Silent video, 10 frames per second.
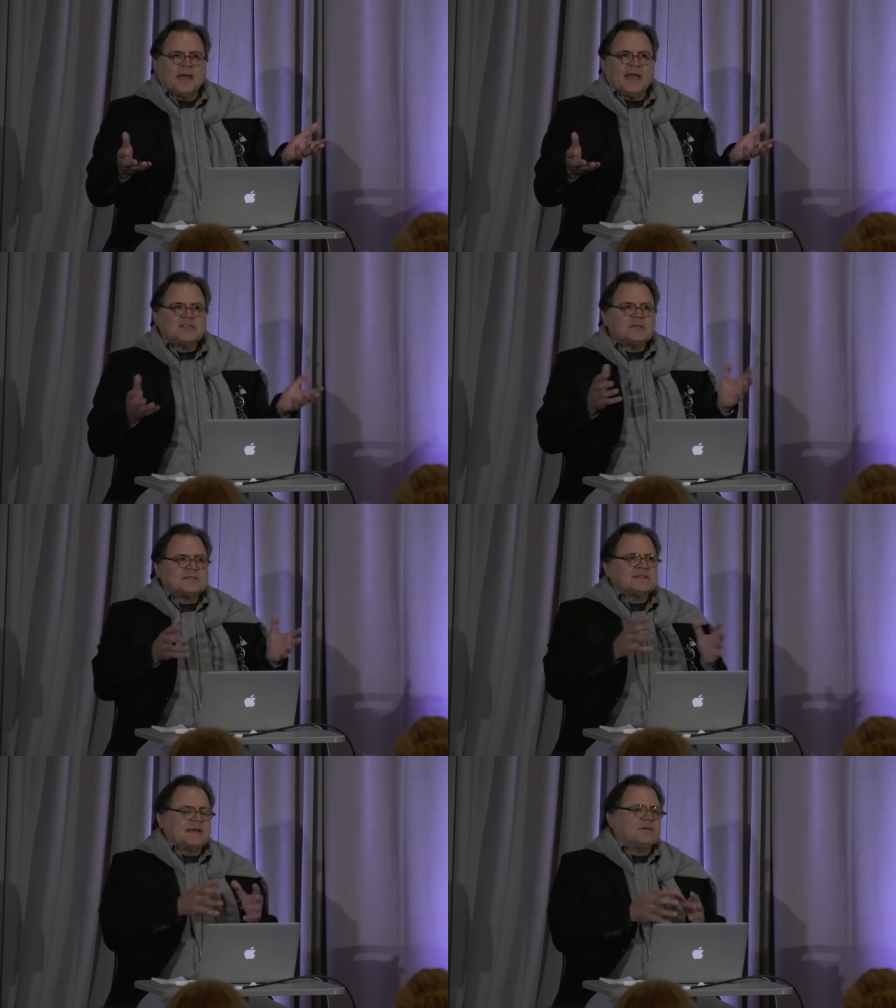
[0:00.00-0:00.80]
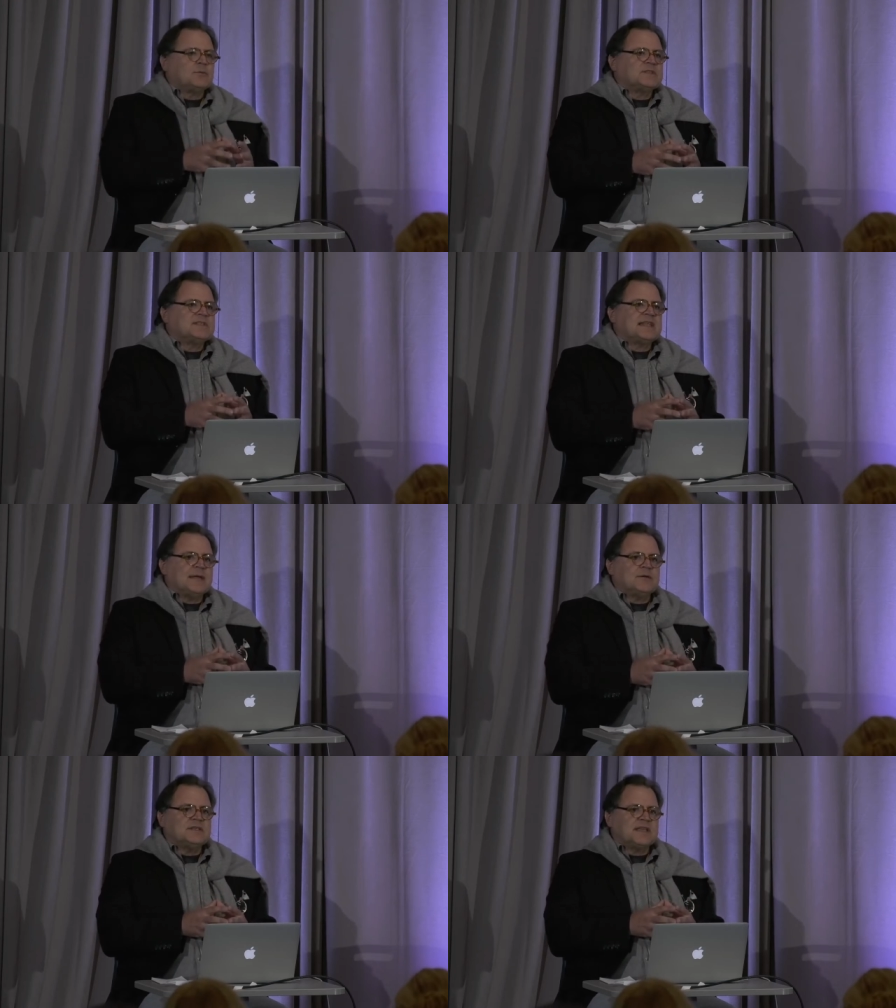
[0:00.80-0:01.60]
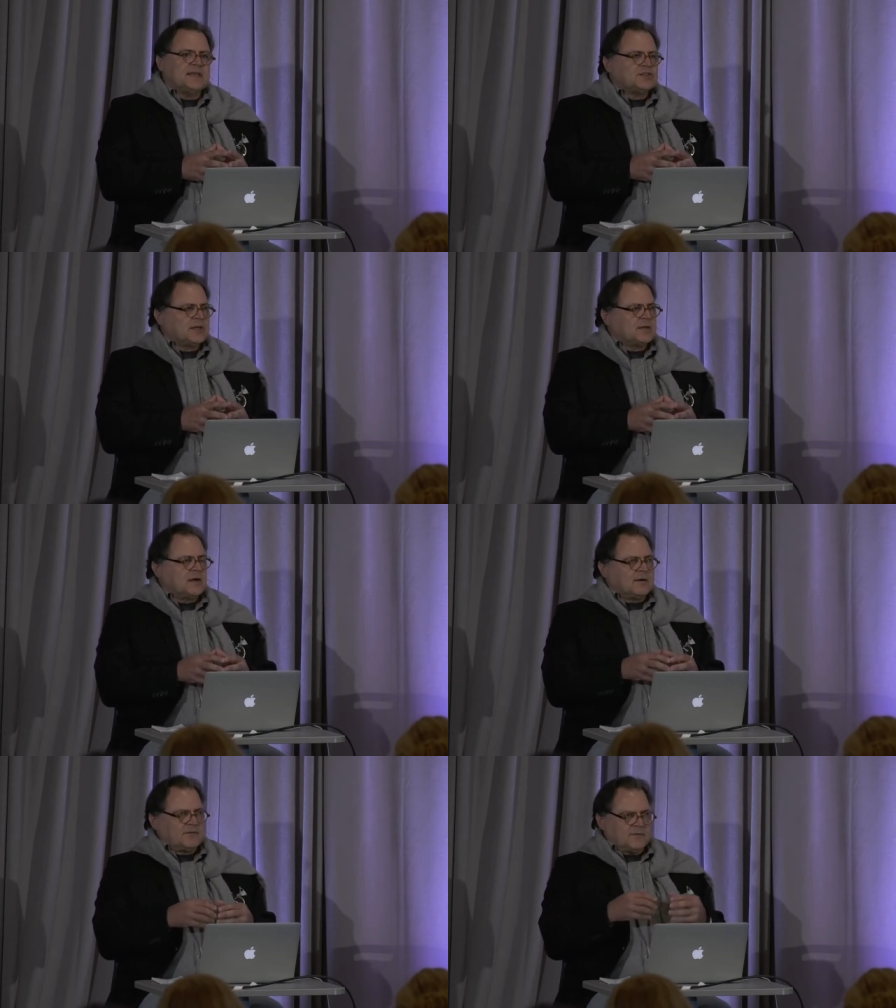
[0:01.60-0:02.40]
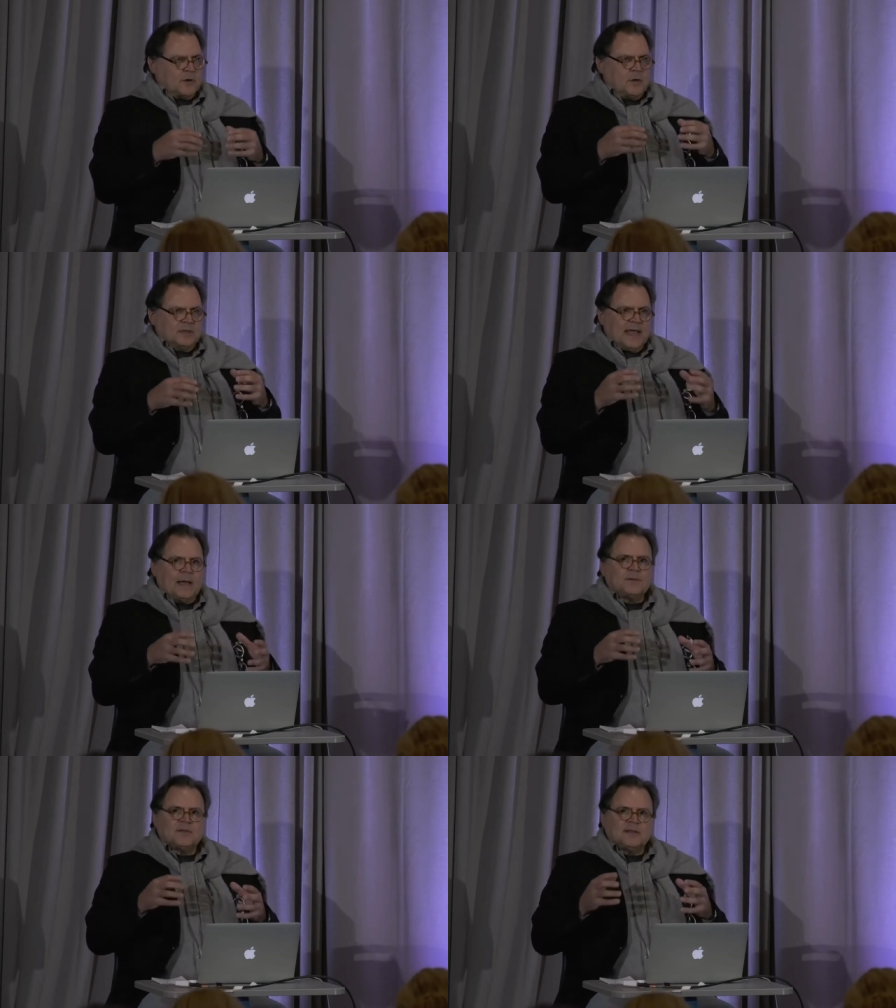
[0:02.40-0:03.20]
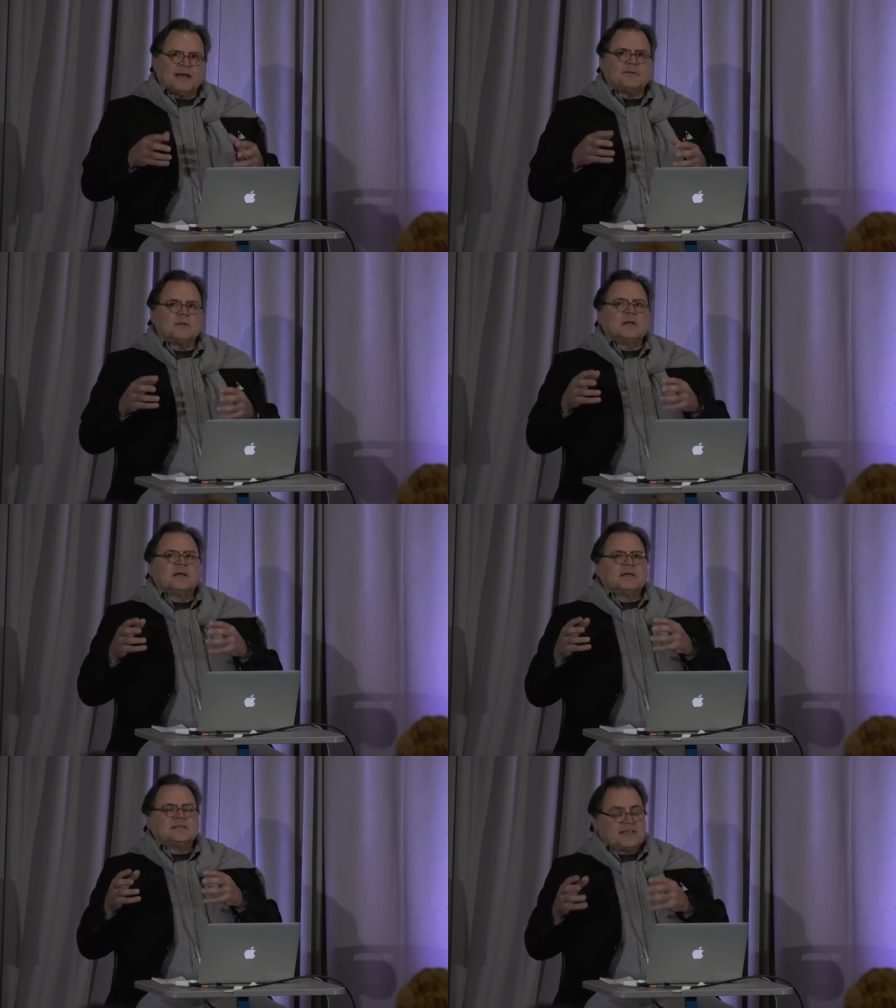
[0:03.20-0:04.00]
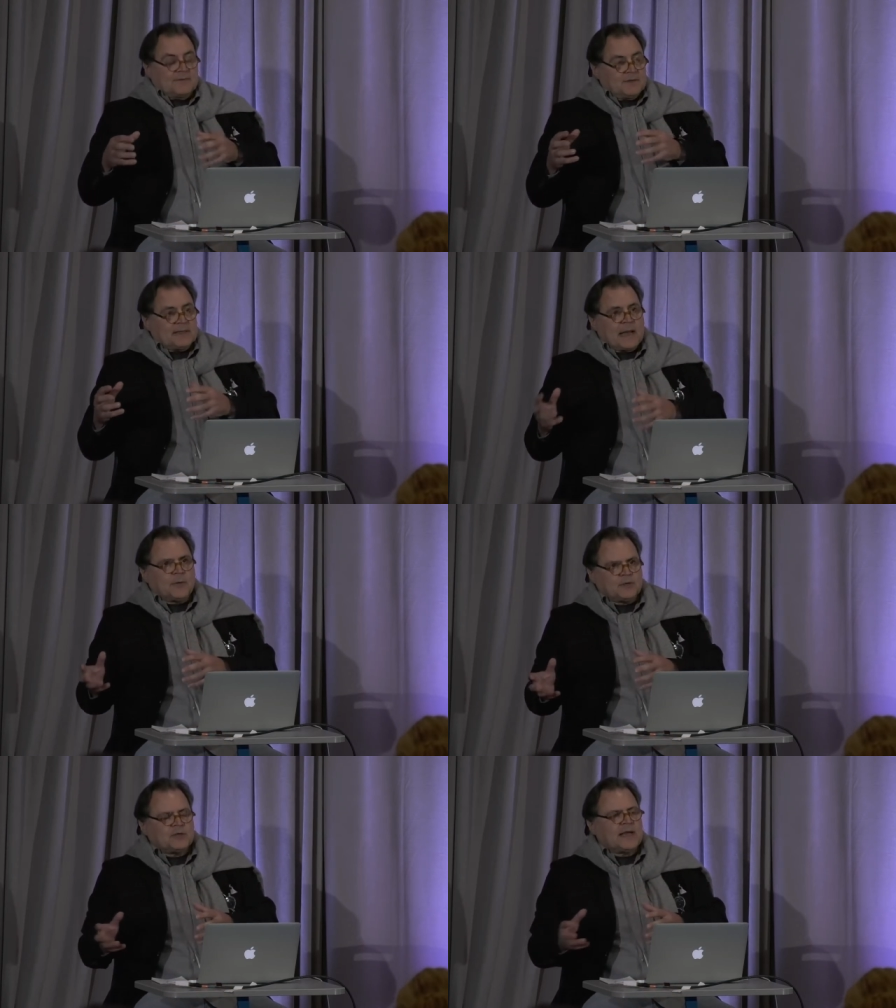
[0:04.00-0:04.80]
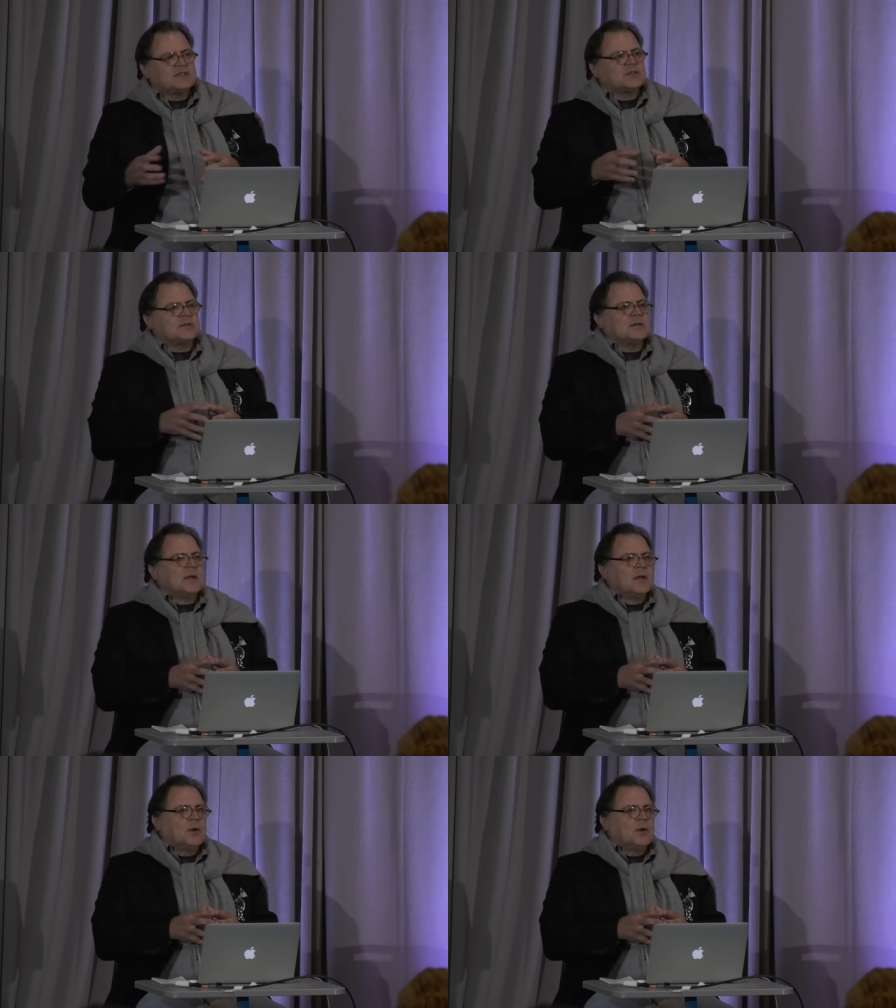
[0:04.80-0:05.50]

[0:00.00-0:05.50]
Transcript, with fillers: HL7 was a standardization of called Health Level 7, now international,